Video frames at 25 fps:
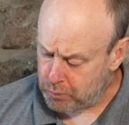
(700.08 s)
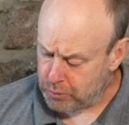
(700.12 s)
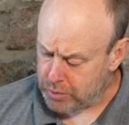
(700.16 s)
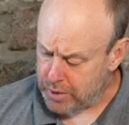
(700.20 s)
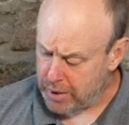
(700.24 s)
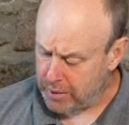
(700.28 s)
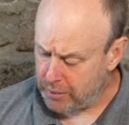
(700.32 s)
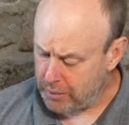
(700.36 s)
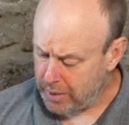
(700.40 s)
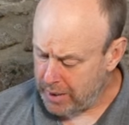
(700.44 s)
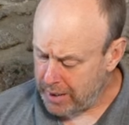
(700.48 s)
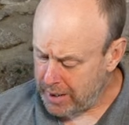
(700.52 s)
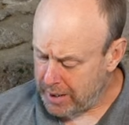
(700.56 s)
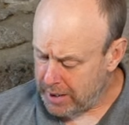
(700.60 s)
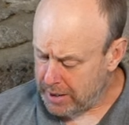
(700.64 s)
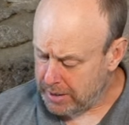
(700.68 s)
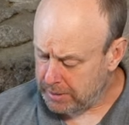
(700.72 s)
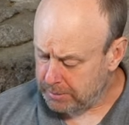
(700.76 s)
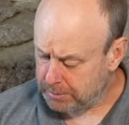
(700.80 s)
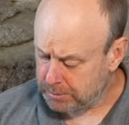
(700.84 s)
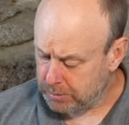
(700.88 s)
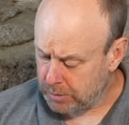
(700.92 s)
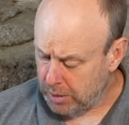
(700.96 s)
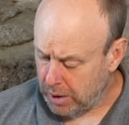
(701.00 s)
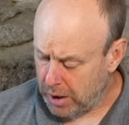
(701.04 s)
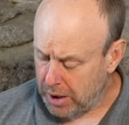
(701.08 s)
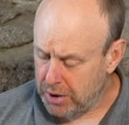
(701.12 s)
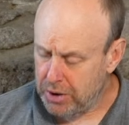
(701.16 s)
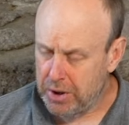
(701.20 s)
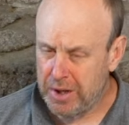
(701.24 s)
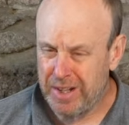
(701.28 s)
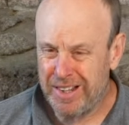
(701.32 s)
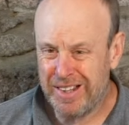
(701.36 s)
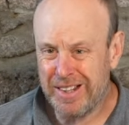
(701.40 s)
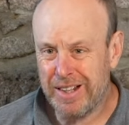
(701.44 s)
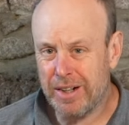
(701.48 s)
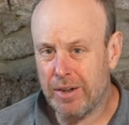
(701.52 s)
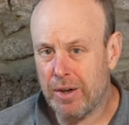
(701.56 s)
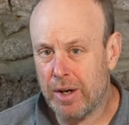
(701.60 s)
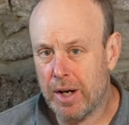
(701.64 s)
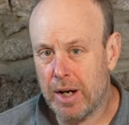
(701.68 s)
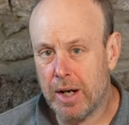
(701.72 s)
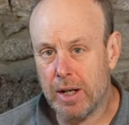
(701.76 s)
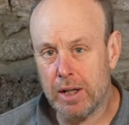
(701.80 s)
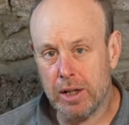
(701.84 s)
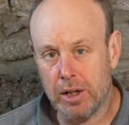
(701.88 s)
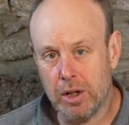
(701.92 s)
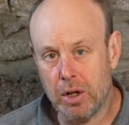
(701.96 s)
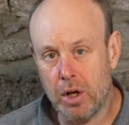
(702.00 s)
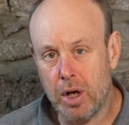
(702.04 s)
I think there
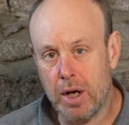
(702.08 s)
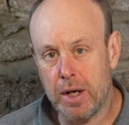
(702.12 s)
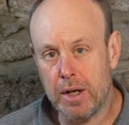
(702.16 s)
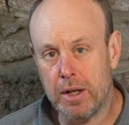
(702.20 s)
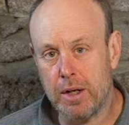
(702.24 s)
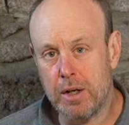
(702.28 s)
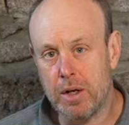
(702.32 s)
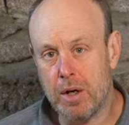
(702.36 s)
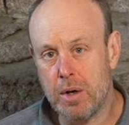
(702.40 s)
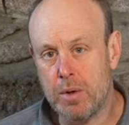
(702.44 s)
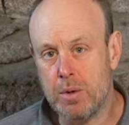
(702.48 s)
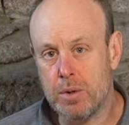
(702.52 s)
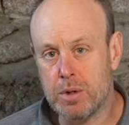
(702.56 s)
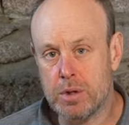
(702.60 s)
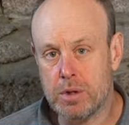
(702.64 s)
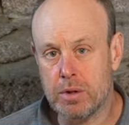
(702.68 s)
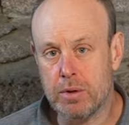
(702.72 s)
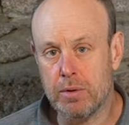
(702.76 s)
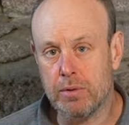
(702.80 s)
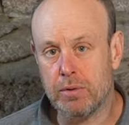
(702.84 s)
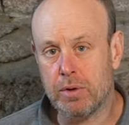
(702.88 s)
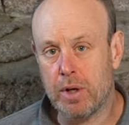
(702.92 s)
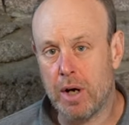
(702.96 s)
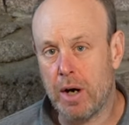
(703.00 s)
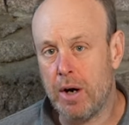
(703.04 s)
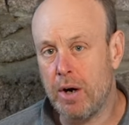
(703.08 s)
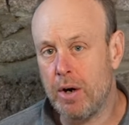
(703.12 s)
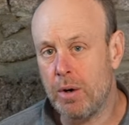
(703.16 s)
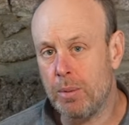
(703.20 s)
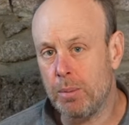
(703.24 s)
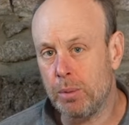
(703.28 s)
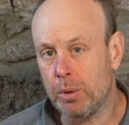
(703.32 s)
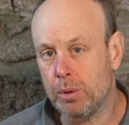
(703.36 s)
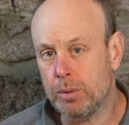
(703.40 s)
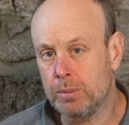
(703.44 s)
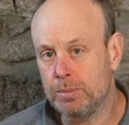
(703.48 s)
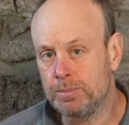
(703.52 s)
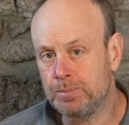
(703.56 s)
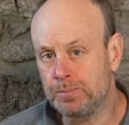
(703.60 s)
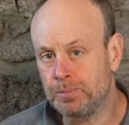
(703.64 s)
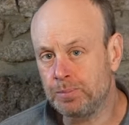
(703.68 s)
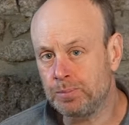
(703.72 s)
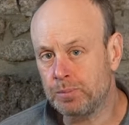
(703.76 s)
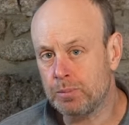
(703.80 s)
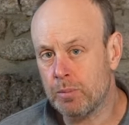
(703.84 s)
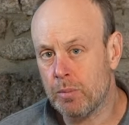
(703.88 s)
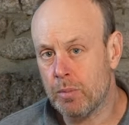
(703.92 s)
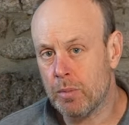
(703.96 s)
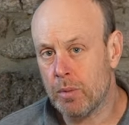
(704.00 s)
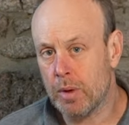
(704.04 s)
are light notes of caramel
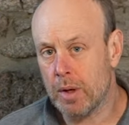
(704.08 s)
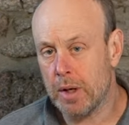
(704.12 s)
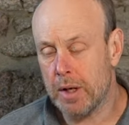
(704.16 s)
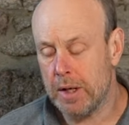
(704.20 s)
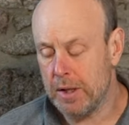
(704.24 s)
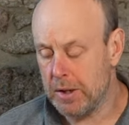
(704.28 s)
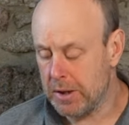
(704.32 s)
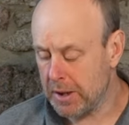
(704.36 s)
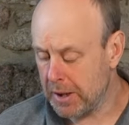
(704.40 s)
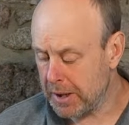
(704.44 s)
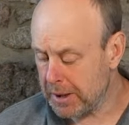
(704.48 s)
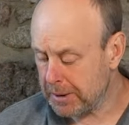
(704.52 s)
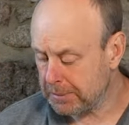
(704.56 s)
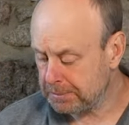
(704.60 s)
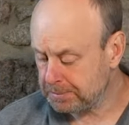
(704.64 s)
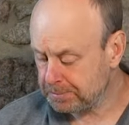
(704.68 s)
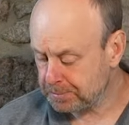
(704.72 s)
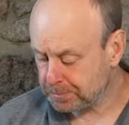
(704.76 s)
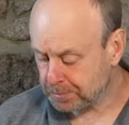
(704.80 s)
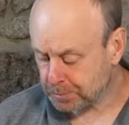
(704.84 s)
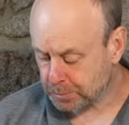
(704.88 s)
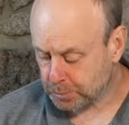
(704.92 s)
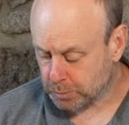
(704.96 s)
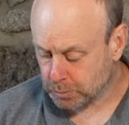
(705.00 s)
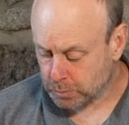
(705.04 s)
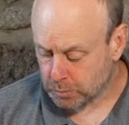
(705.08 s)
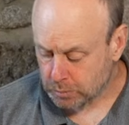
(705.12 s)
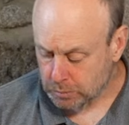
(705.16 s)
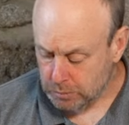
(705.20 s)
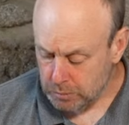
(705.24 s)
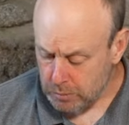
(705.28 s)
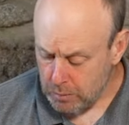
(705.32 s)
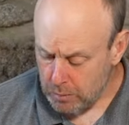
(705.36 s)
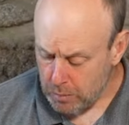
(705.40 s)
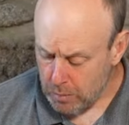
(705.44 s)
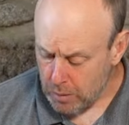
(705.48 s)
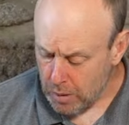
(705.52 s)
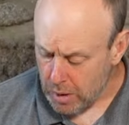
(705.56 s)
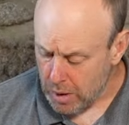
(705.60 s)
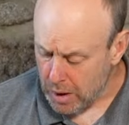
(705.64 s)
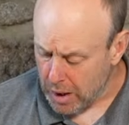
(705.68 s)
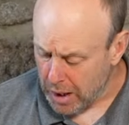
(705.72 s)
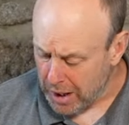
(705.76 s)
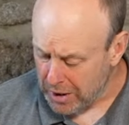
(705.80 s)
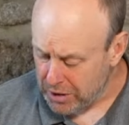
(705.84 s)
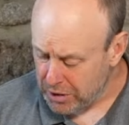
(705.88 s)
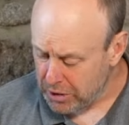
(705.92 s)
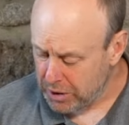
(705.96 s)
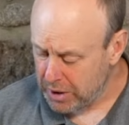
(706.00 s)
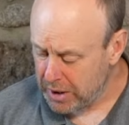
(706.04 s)
in there.
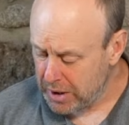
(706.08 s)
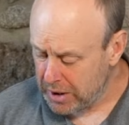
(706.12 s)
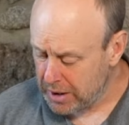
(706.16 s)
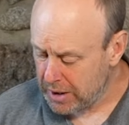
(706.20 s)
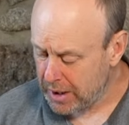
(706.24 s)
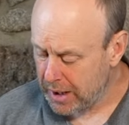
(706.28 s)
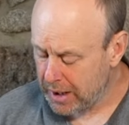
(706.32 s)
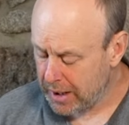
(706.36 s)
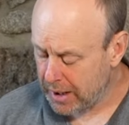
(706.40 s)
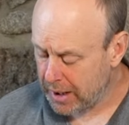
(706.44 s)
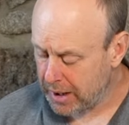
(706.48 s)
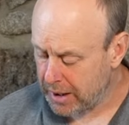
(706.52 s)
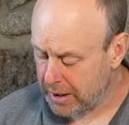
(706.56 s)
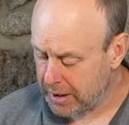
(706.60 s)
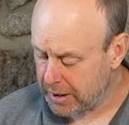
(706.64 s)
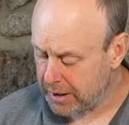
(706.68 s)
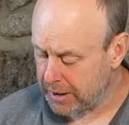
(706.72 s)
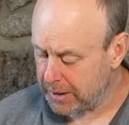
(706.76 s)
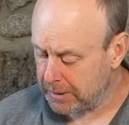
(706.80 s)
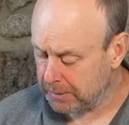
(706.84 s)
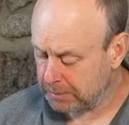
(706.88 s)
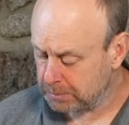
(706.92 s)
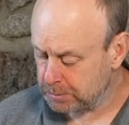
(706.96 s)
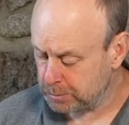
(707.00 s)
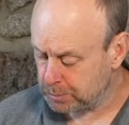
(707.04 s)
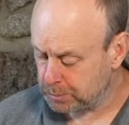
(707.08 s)
I think that honey